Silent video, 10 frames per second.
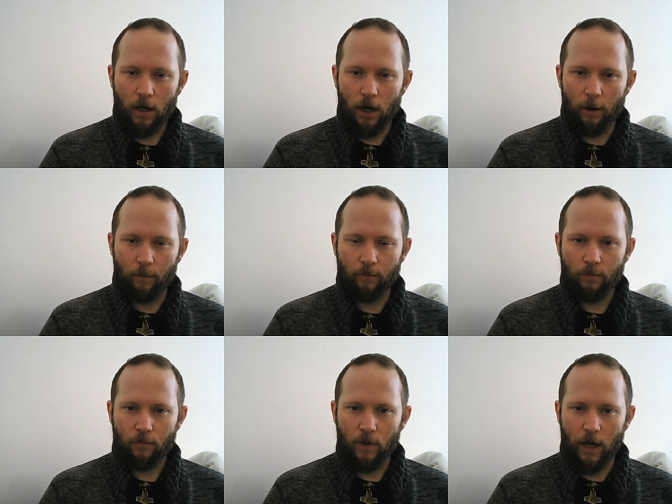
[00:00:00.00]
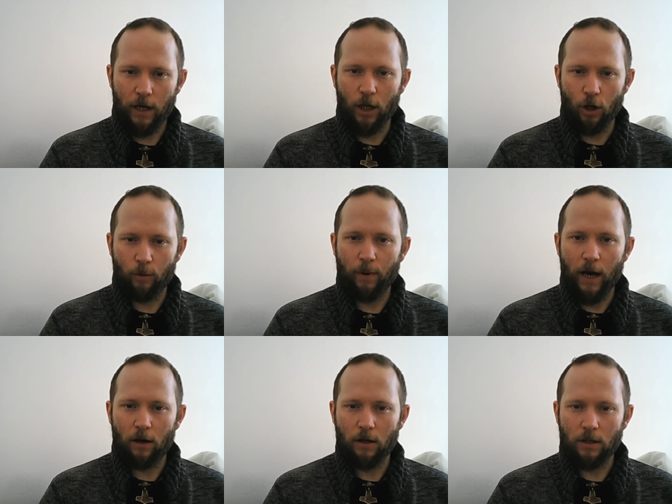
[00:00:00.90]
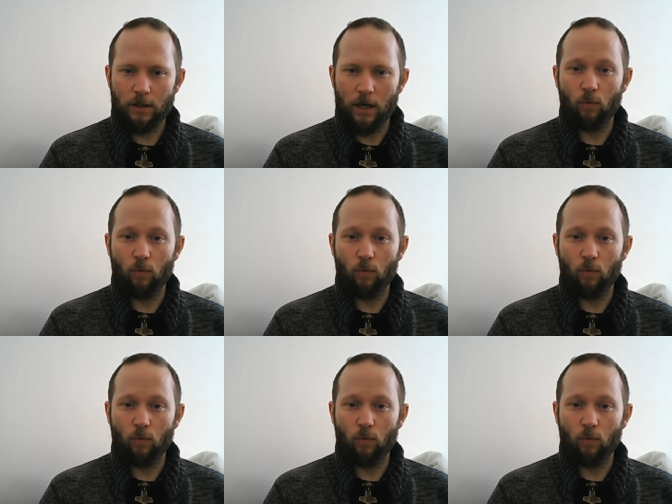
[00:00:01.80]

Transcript: um, I can look back on and say,